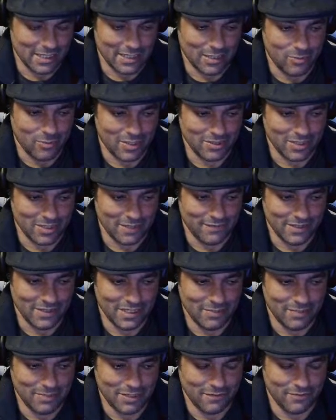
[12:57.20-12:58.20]
I want to have a
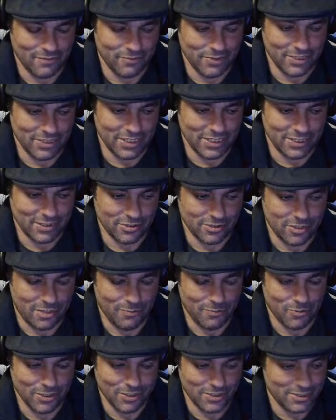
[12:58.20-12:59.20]
little bit of a resistance
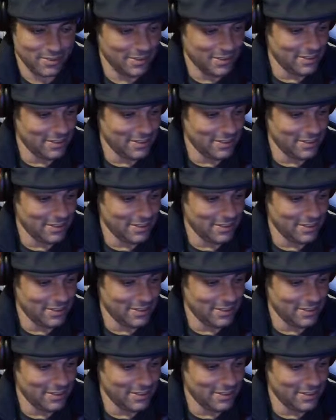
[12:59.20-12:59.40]
upwards,